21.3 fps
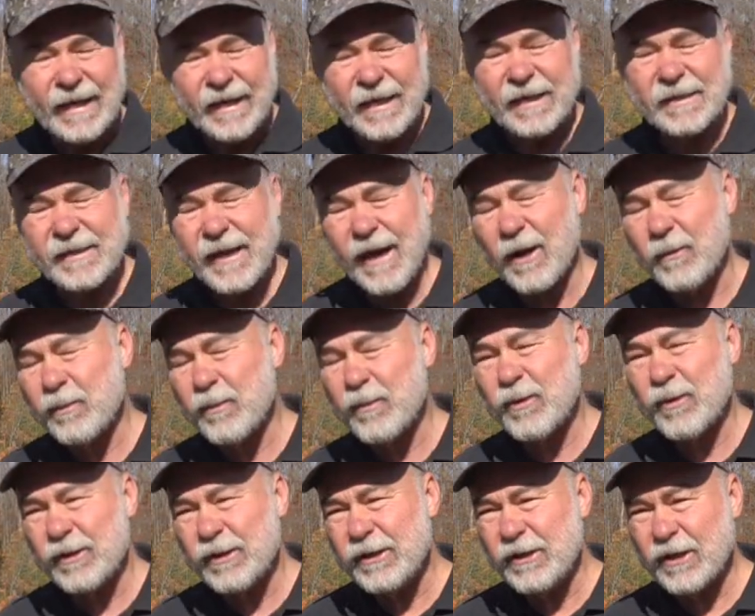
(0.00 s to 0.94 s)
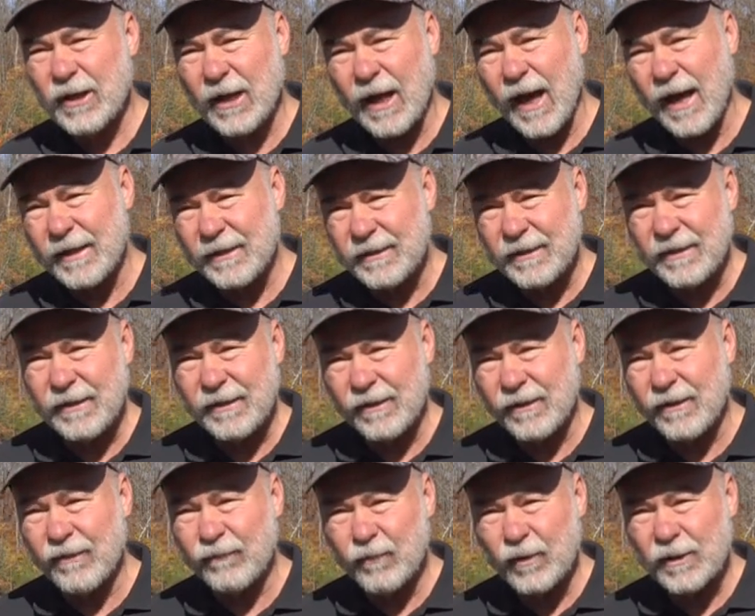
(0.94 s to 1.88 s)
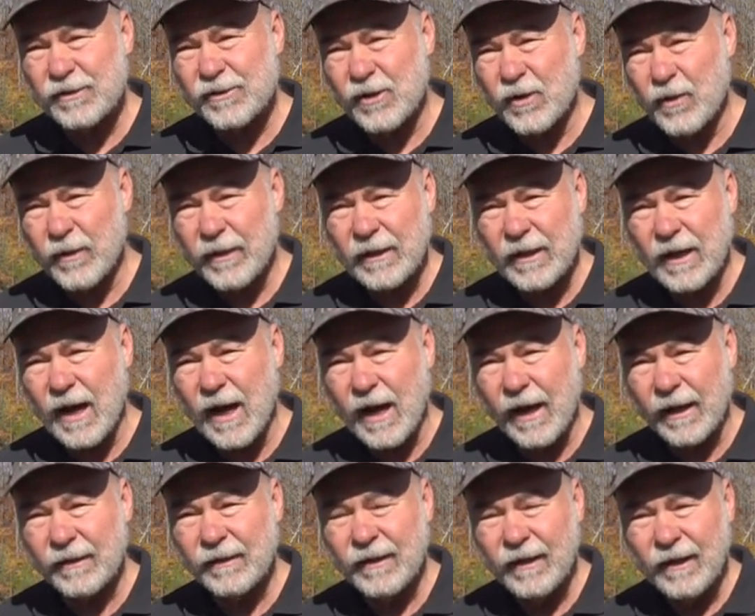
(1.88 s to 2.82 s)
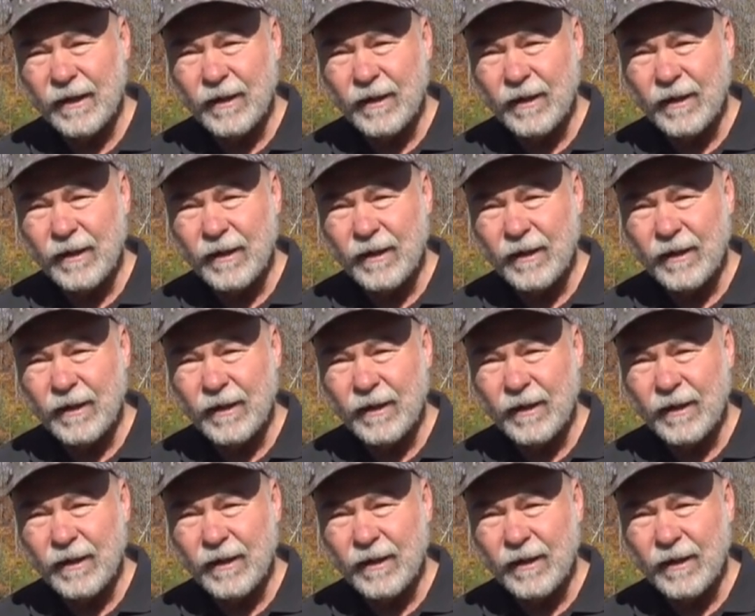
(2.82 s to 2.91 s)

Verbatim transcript: He's got a pretty good idea of what's going on